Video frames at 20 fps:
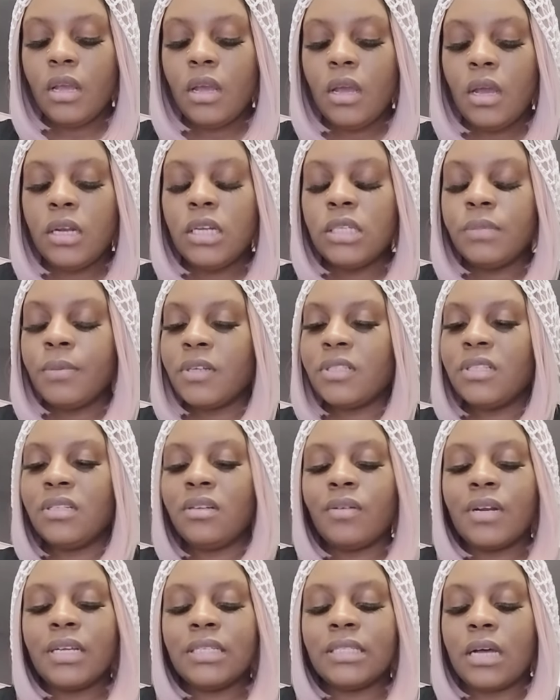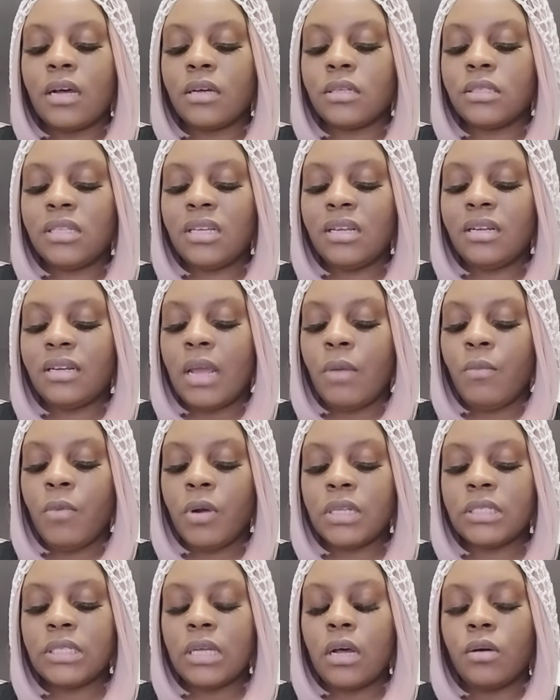This person know they toxic. They
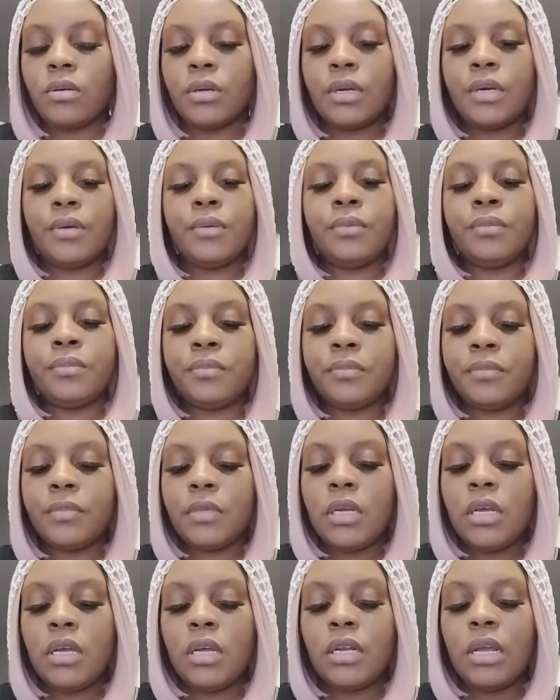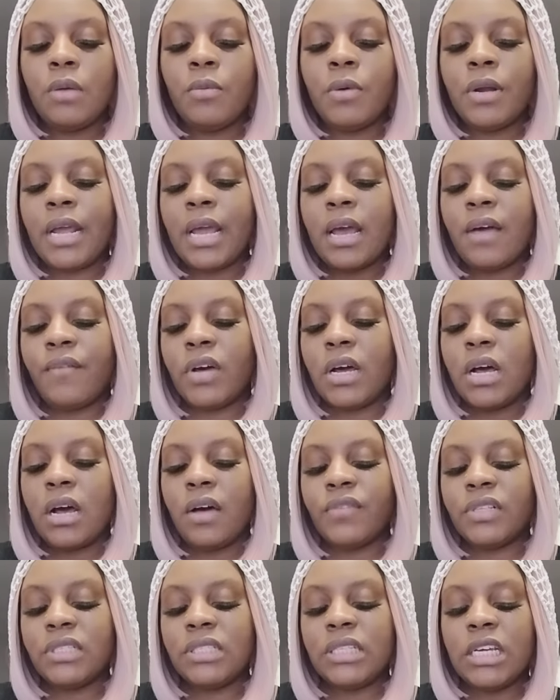want to talk, though. They want to have a
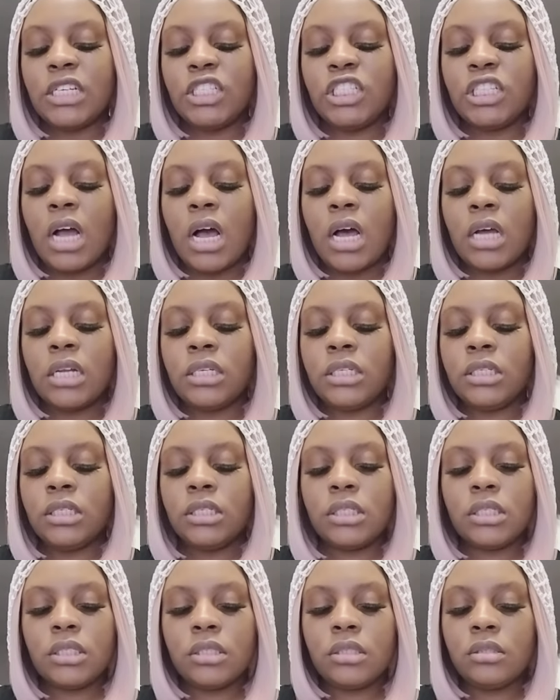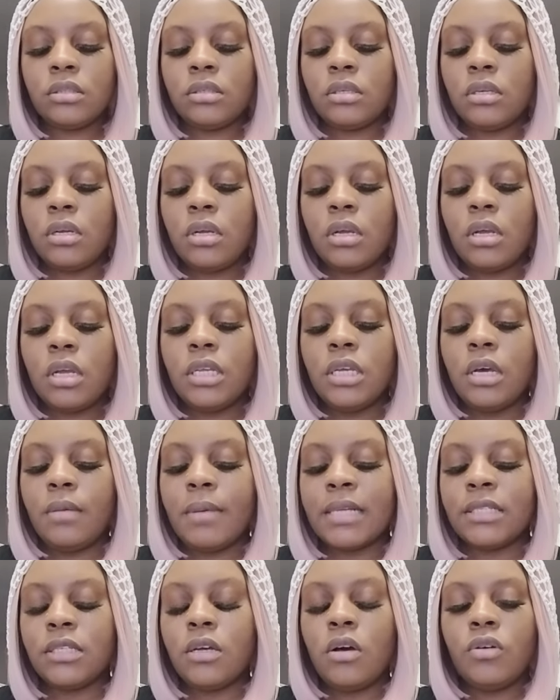conversation. Yep,
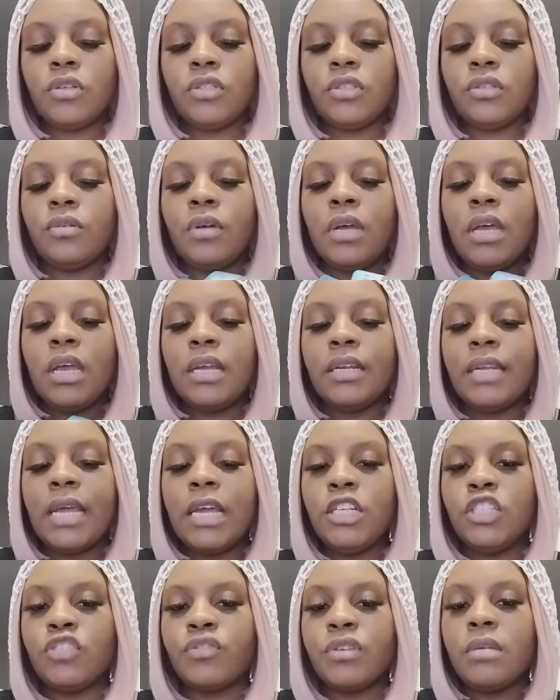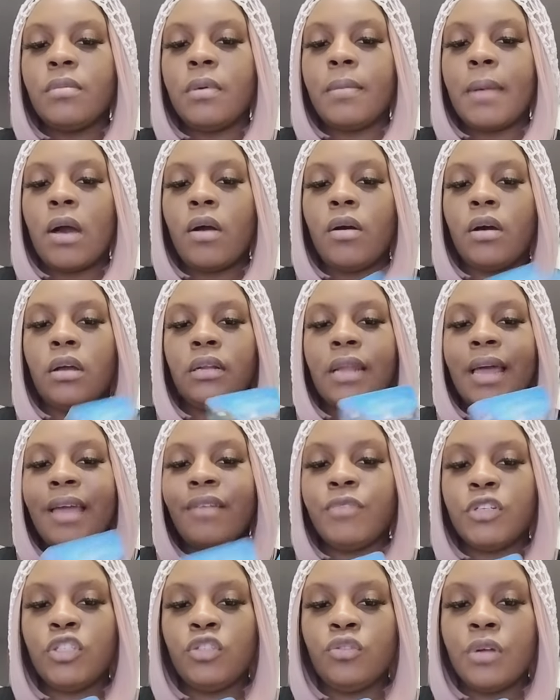I told you. They dream about a
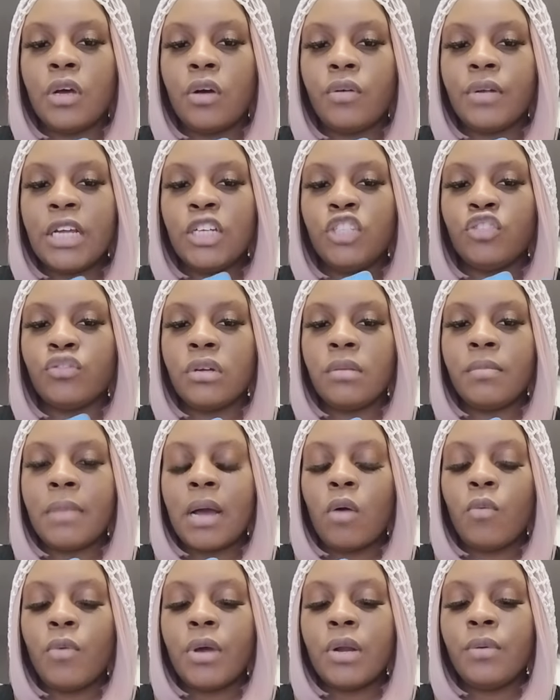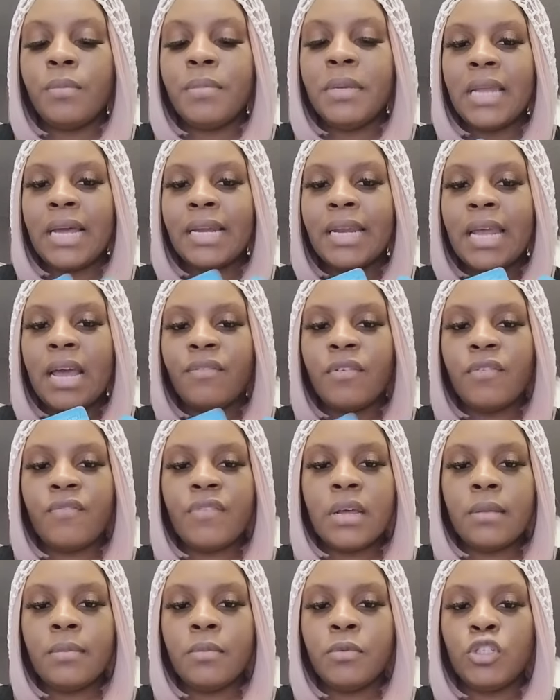life with you, though. They dream about what it would be to have a
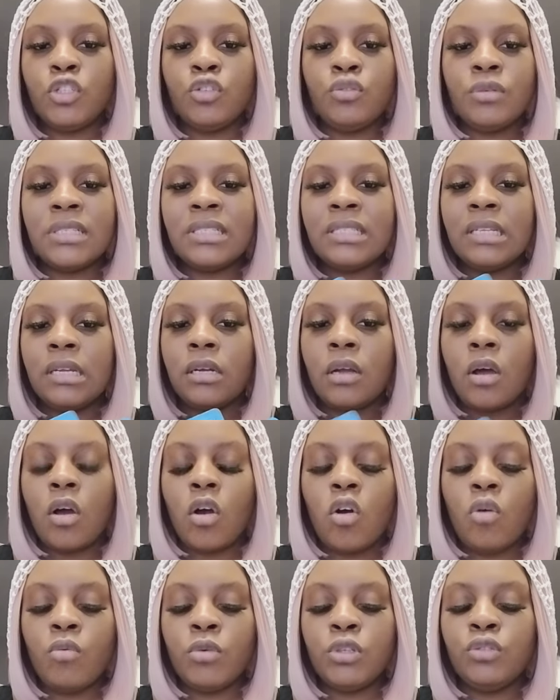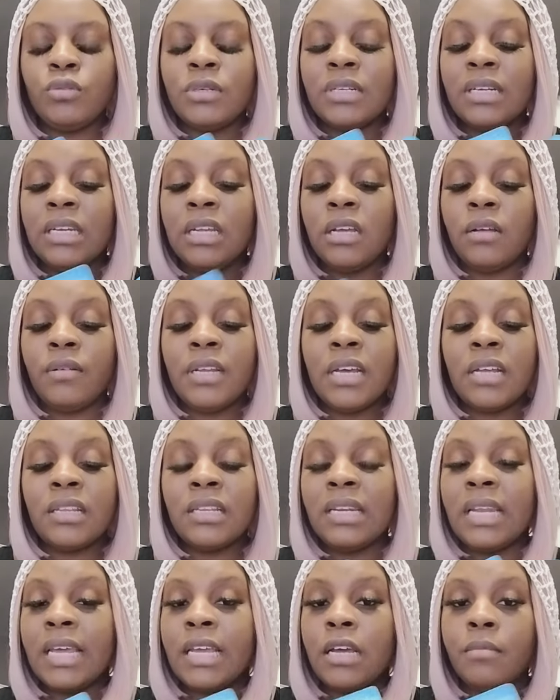family with you, to stay in a home with you, to live together,
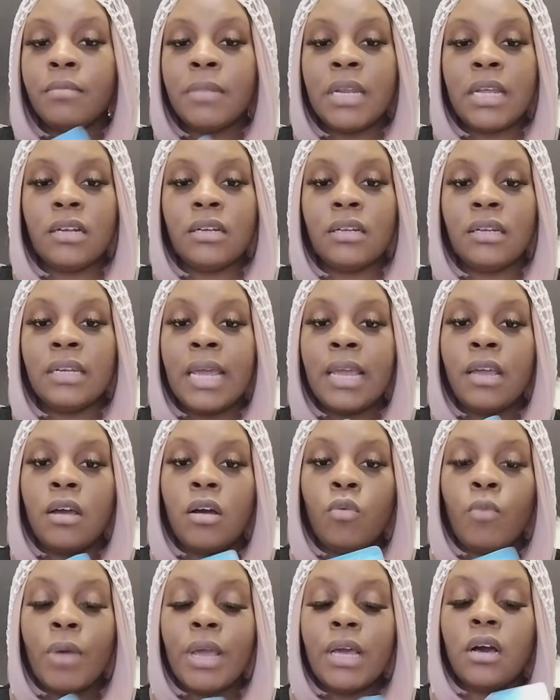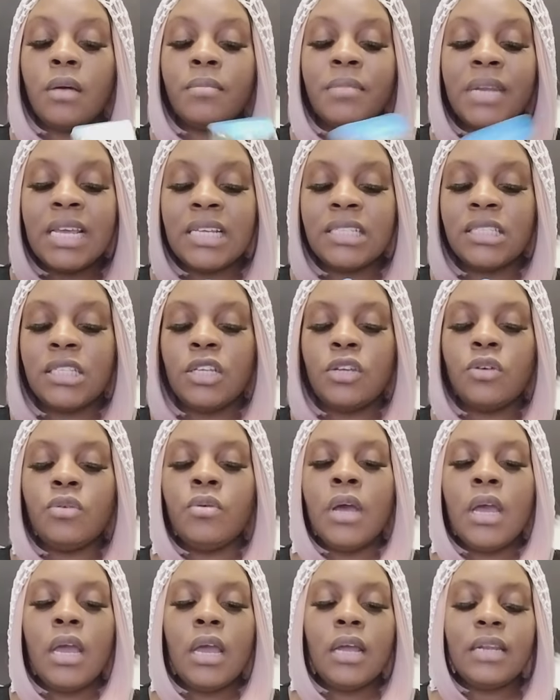wake up next to you.
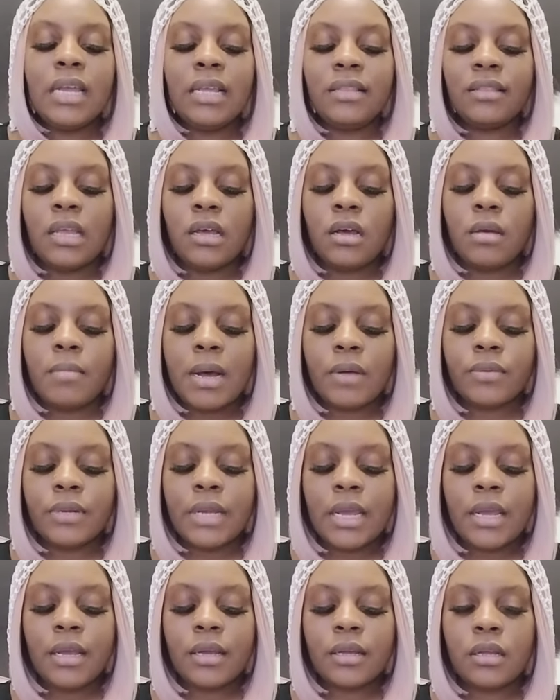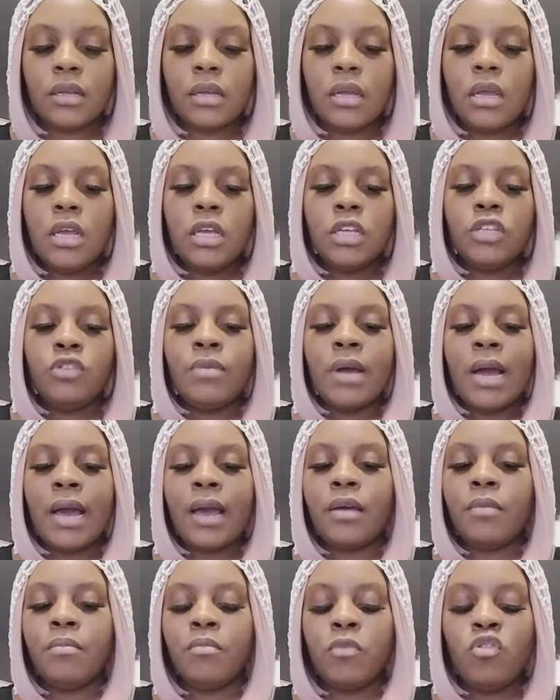They think about that. You
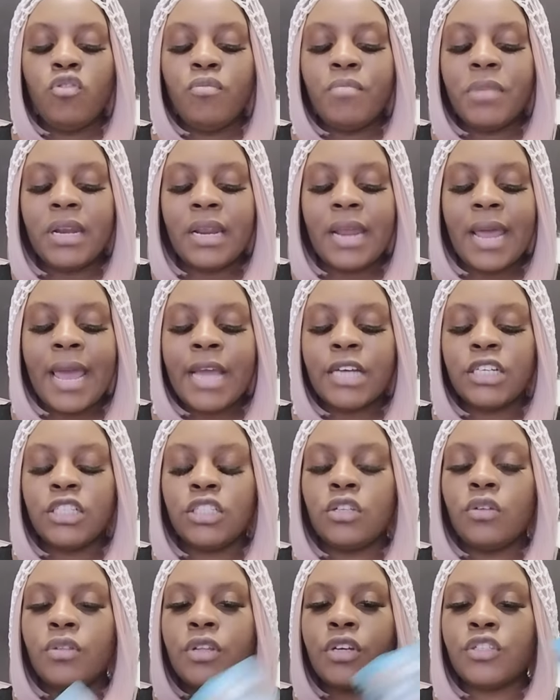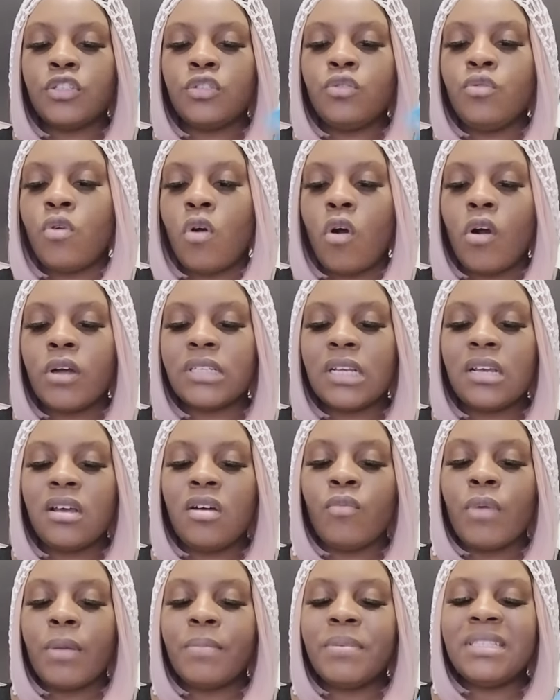got movement and action. So, there's two cards I
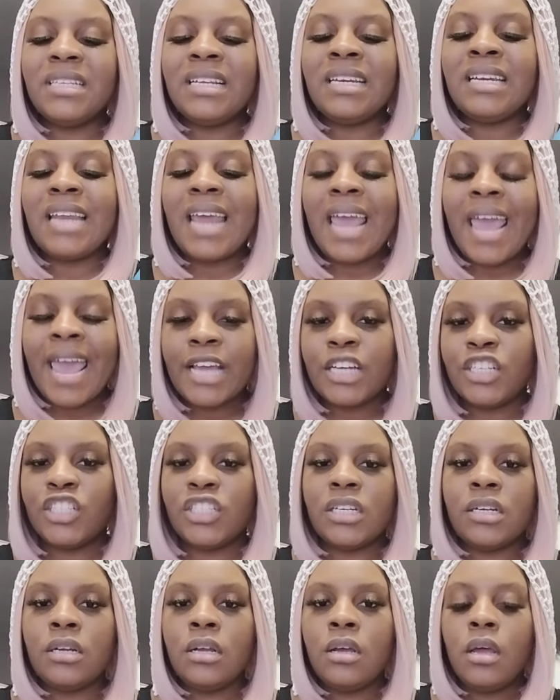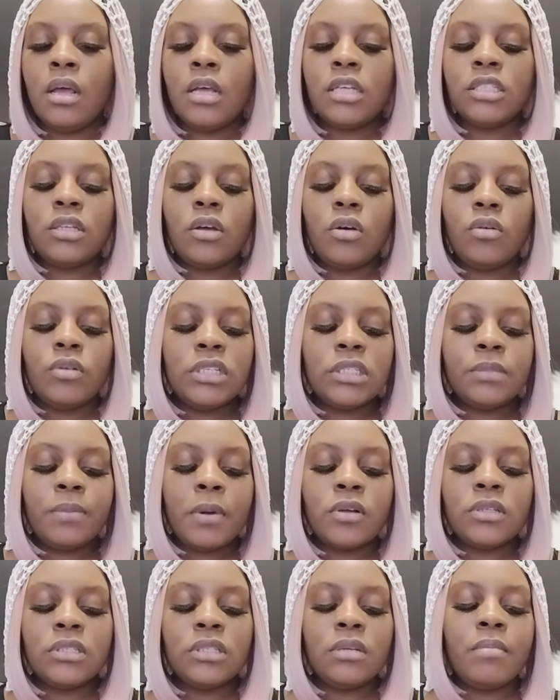held representing action. So, this
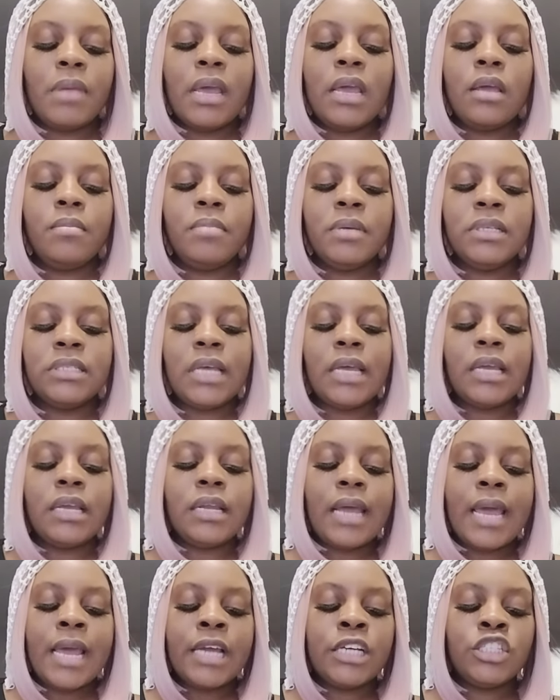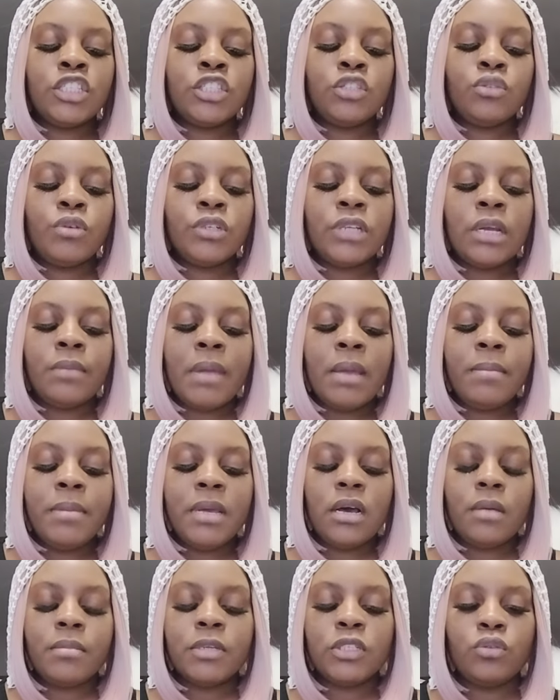person may be taking action toward. They may be
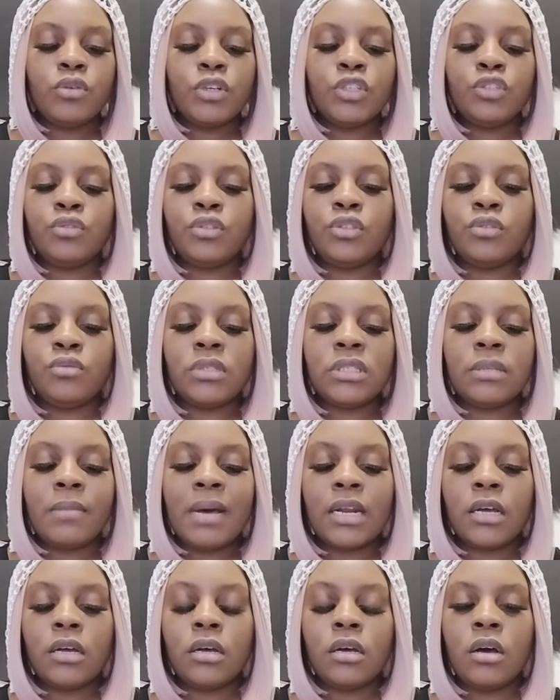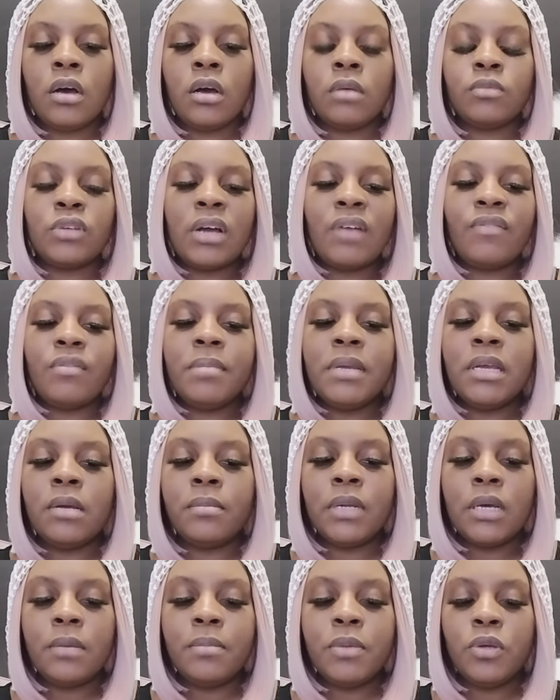coming towards you soon. Somebody could drive a
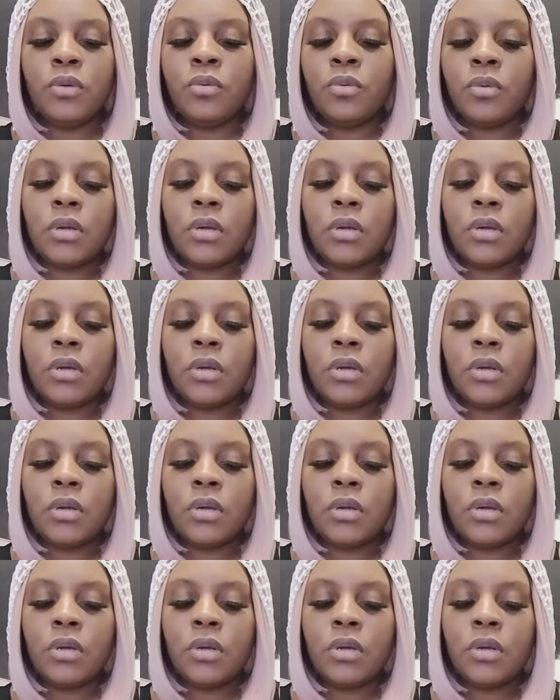BMW.